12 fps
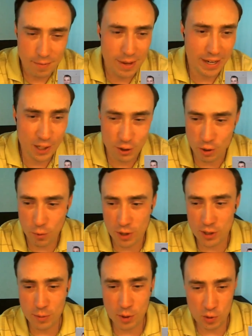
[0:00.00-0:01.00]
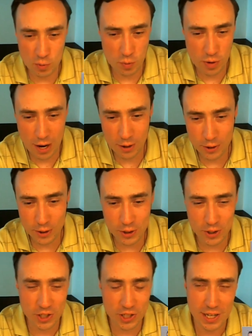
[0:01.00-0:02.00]
making sure it works on multiple
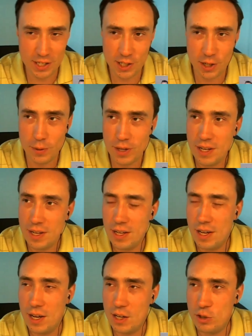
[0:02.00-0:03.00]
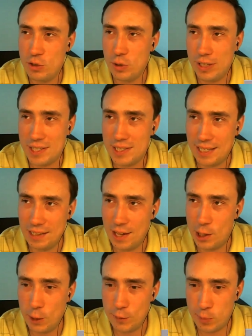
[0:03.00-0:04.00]
browsers, and so uh, you do get to take a
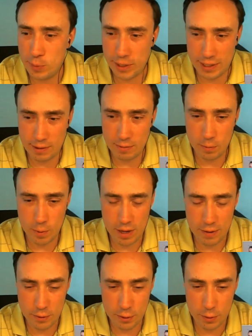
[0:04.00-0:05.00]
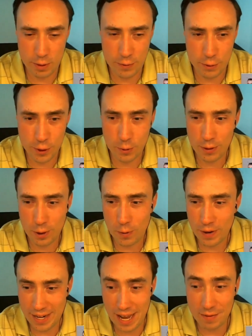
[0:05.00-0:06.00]
lot off your plate if you if you don't
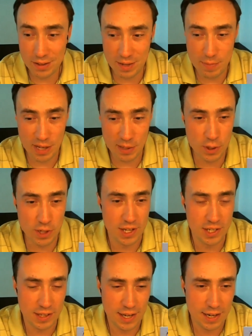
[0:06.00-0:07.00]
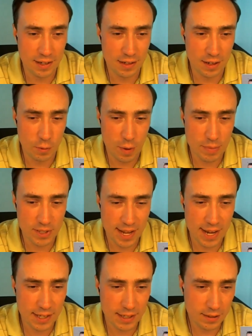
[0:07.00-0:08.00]
already have a deep expertise in that uh, web
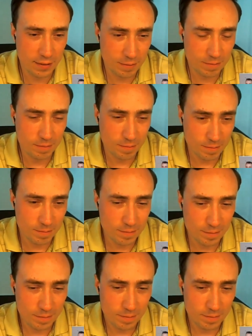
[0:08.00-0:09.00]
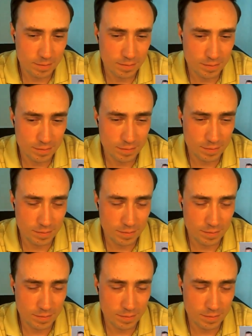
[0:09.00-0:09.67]
stack. Yeah.